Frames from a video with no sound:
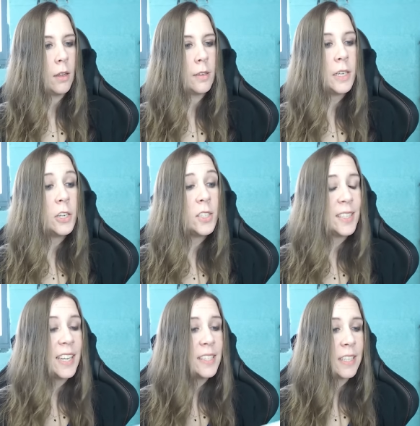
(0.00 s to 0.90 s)
Dear
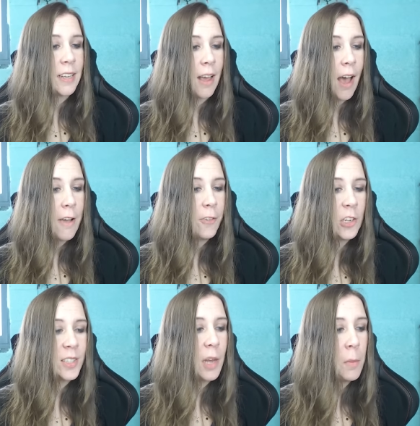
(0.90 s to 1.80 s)
Stacy, I
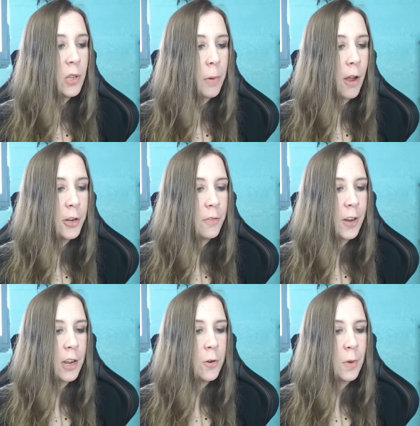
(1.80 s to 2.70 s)
first stumbled upon your
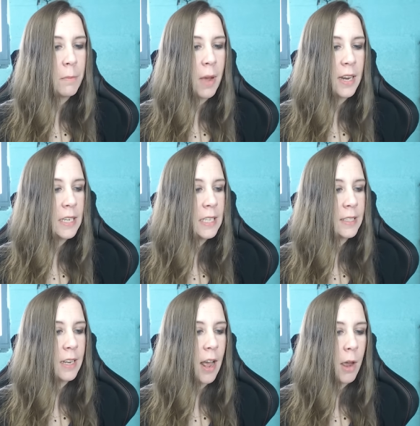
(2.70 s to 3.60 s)
video when my niece
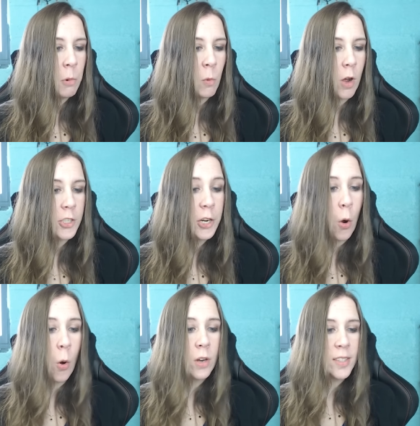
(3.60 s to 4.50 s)
and I were watching
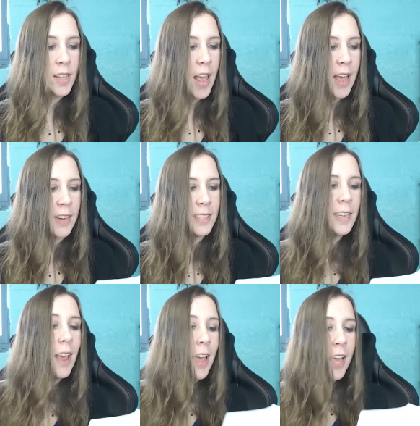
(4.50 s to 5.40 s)
Horseland.
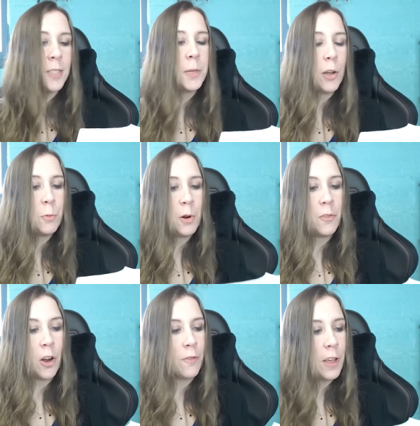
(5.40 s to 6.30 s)
It's become one of
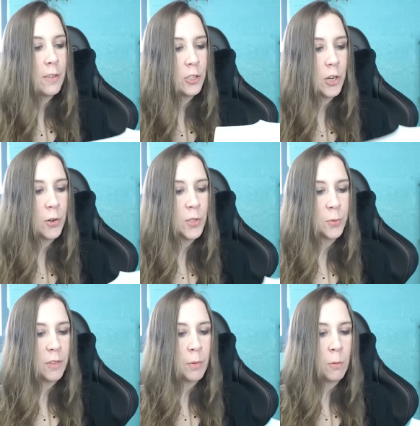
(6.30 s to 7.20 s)
our favorite shows.
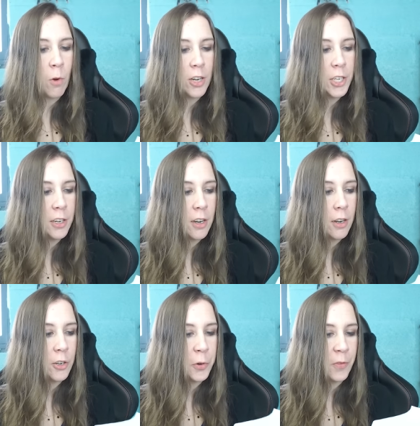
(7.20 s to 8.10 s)
We've been watching
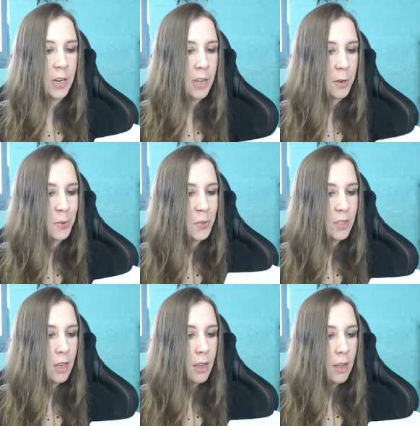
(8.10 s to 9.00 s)
your videos.
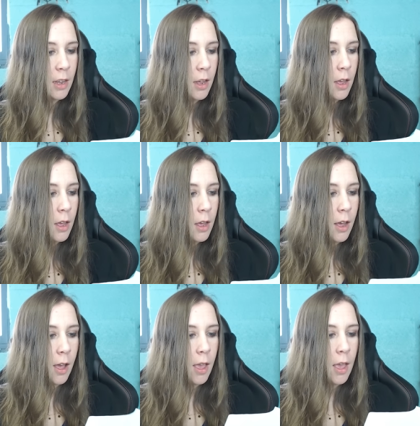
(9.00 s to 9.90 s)

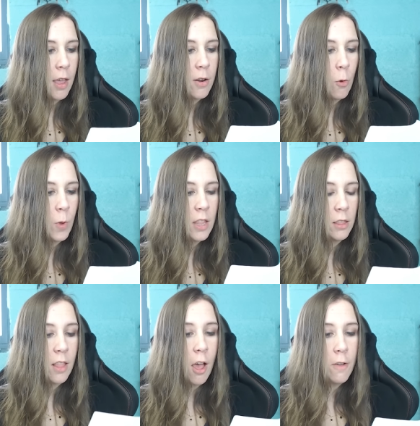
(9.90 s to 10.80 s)
And we
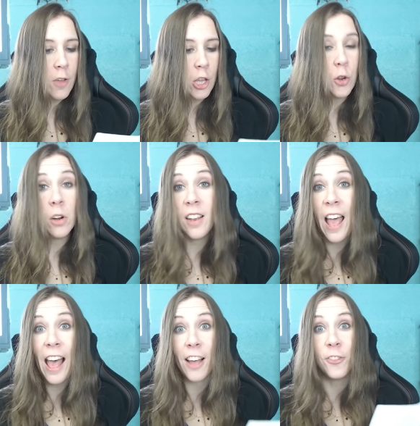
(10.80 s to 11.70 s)
love your laugh.